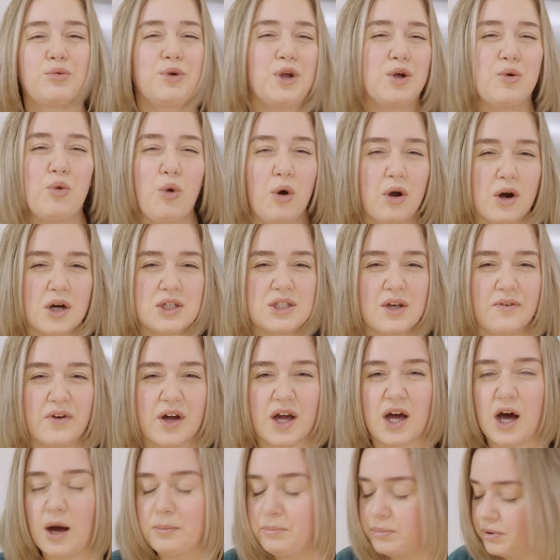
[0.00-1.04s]
3/4 of a
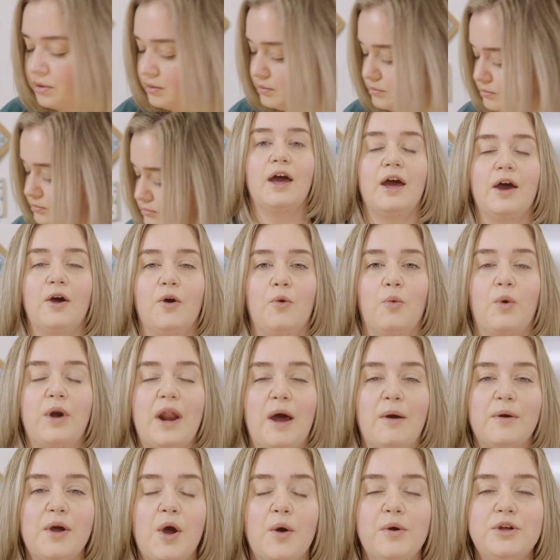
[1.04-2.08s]
cup. We're
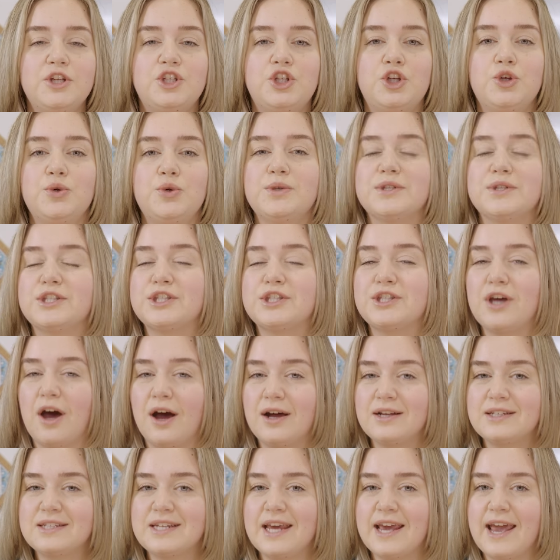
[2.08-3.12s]
now going to
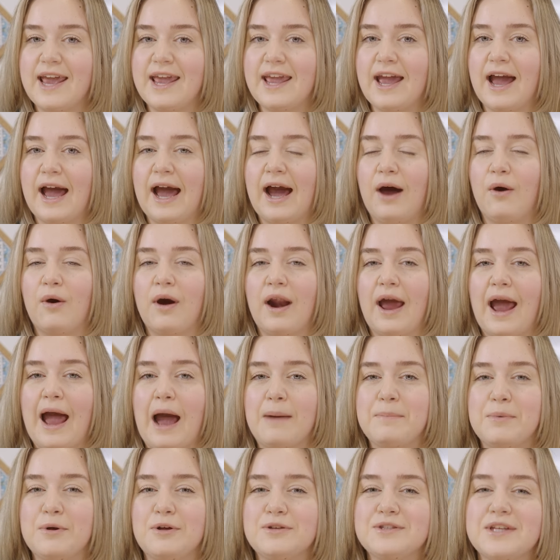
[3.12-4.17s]
saute our
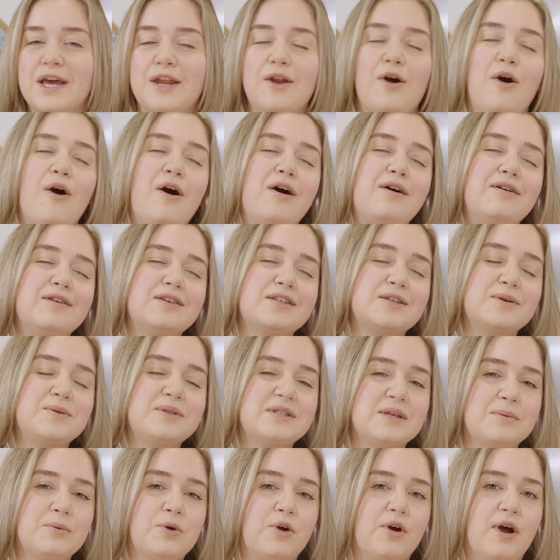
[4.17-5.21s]
apples and also
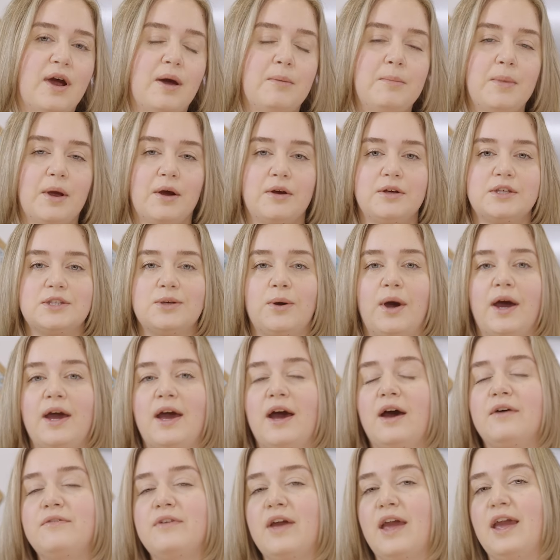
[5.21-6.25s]
some cranberries. So I
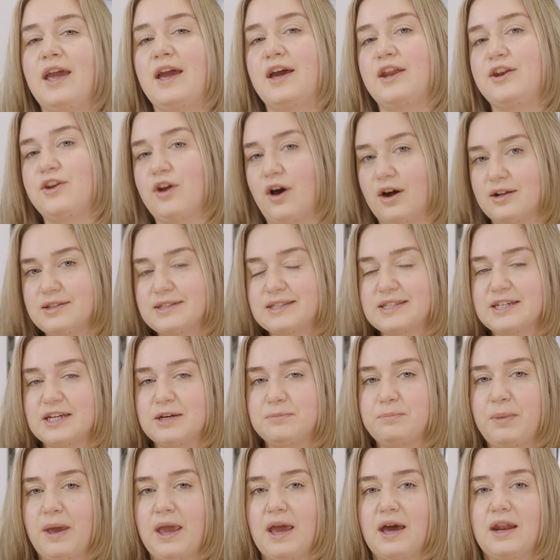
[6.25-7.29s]
have a
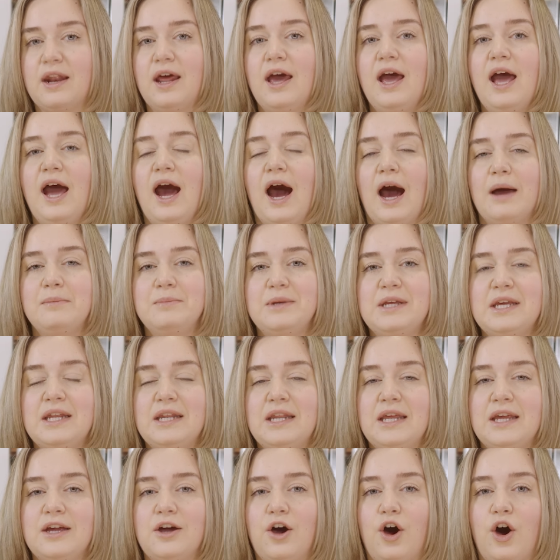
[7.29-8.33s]
nonstick pan I'm
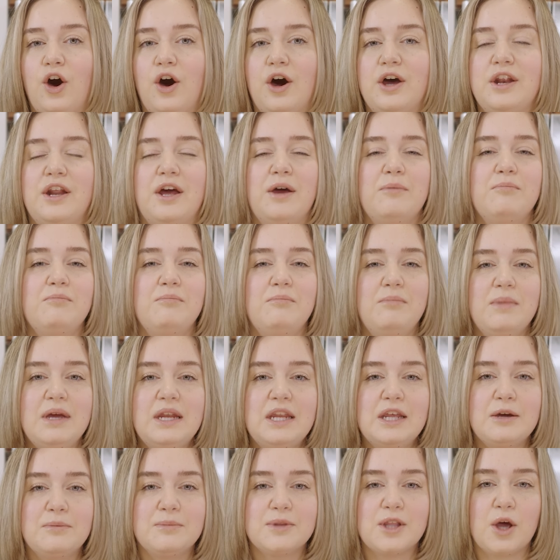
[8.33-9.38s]
heating on
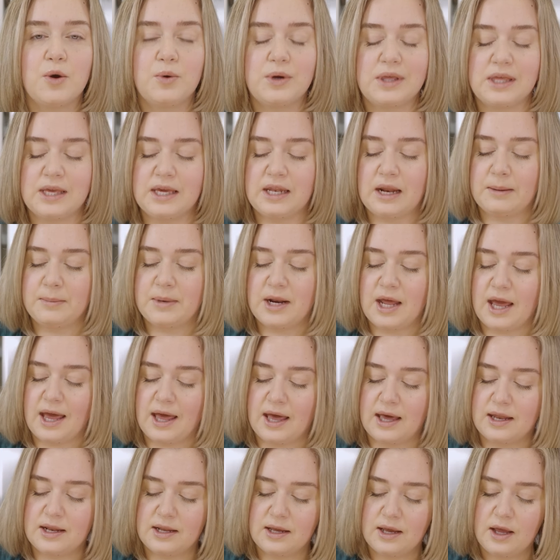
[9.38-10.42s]
medium-low heat. I'm gonna
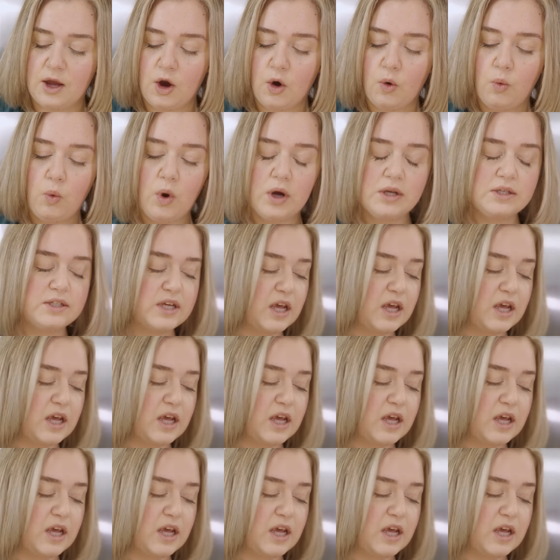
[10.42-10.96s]
add 1